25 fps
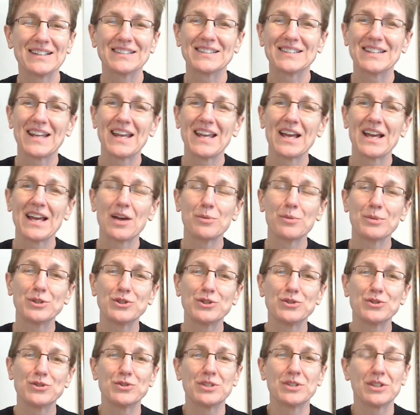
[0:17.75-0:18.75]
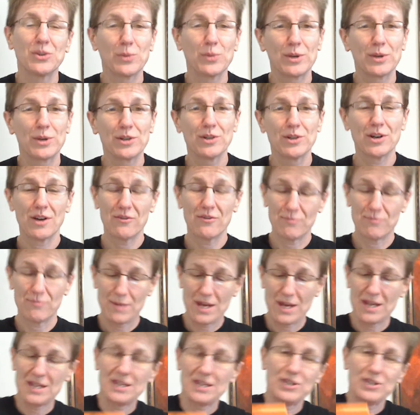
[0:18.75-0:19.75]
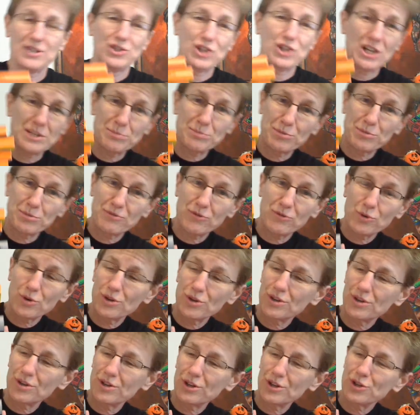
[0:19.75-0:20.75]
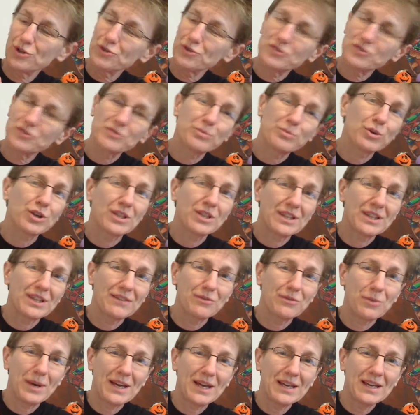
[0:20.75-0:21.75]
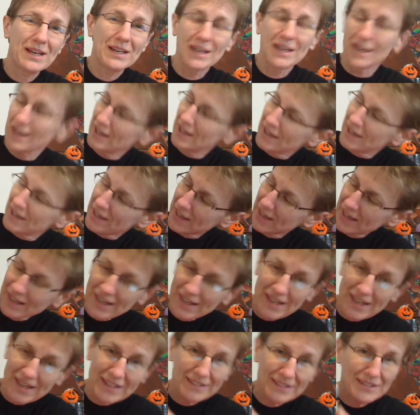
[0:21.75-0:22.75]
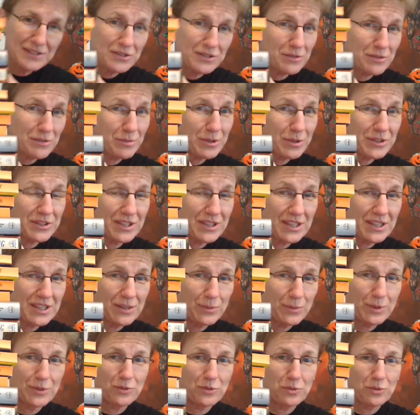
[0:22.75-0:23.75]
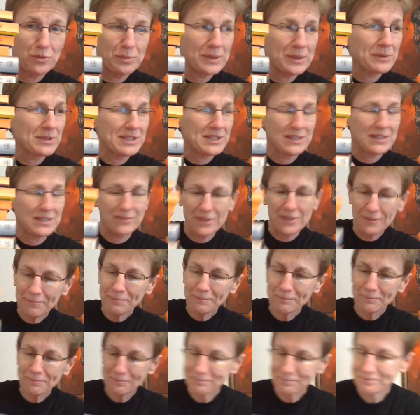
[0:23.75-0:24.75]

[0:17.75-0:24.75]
Today I'll be choosing the winner of my Jasper Fforde used book giveaway. And these are the books the winner will be receiving.